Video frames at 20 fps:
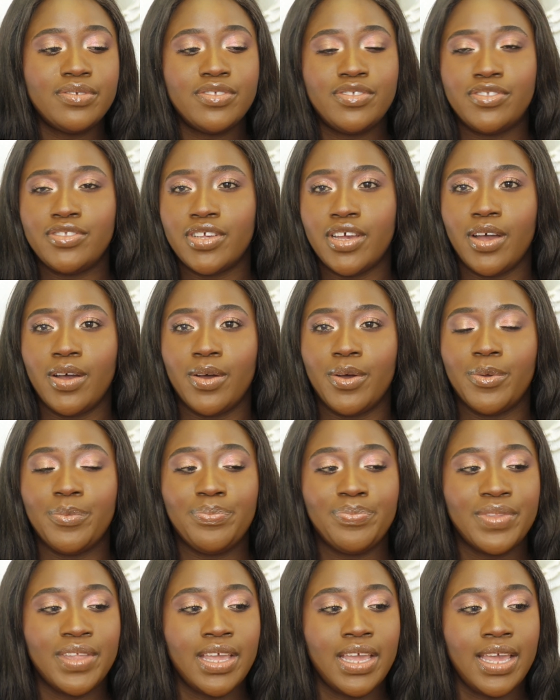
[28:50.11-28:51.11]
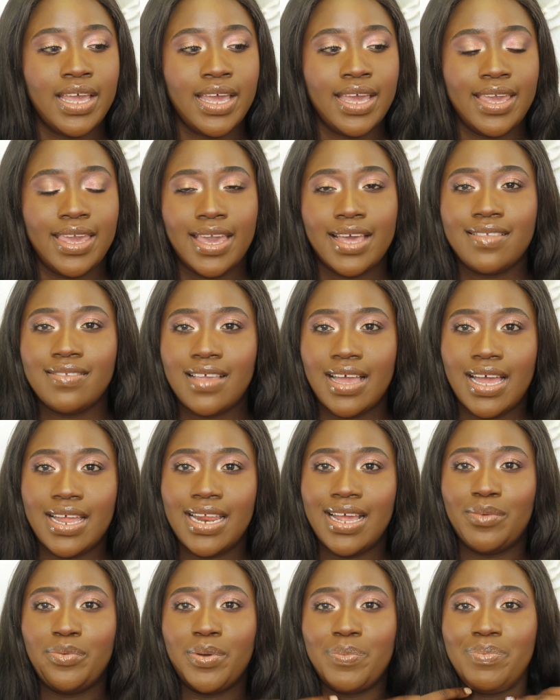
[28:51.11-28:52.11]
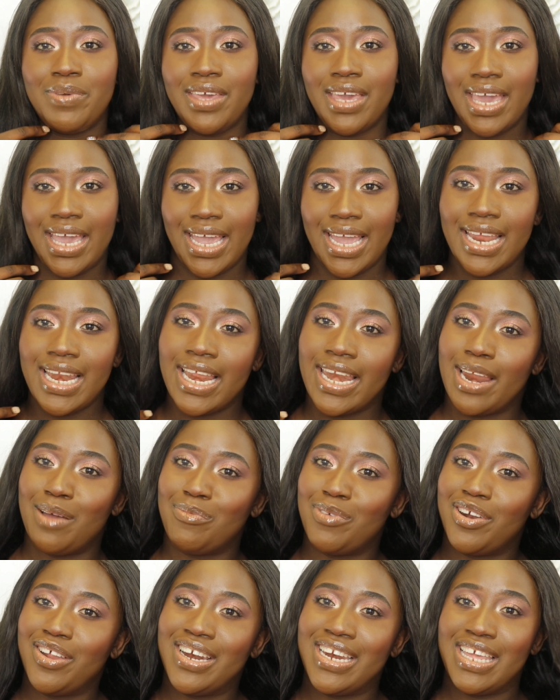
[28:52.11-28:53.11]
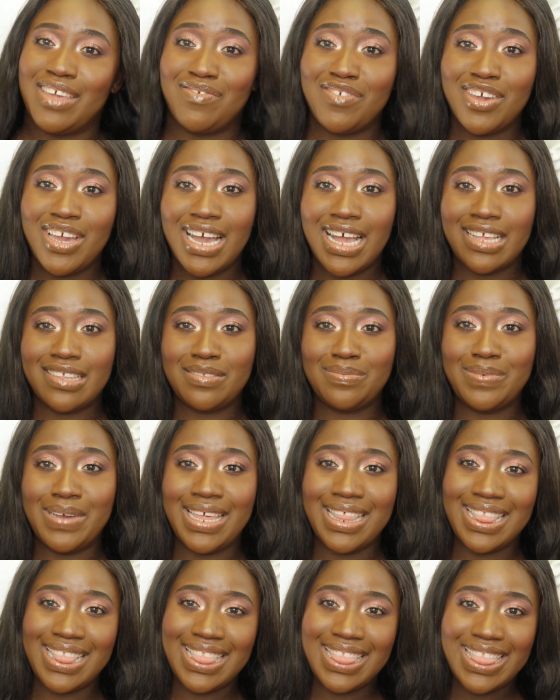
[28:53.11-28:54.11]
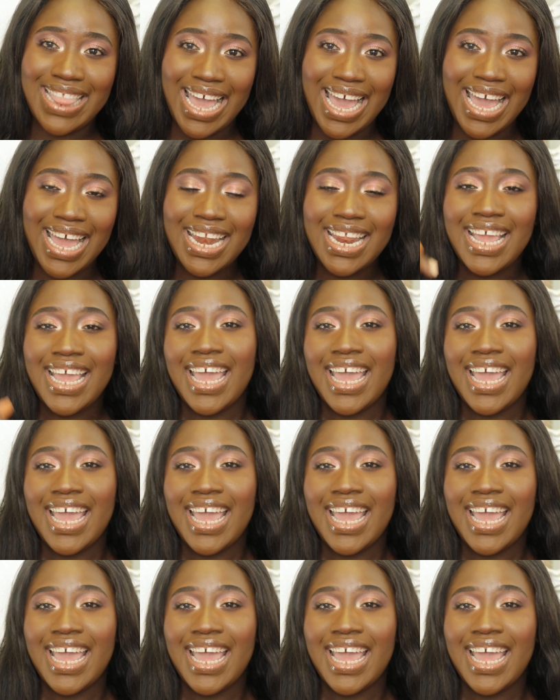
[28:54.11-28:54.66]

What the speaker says: So yes, guys, that would be it, and I'm gonna leave you guys with that.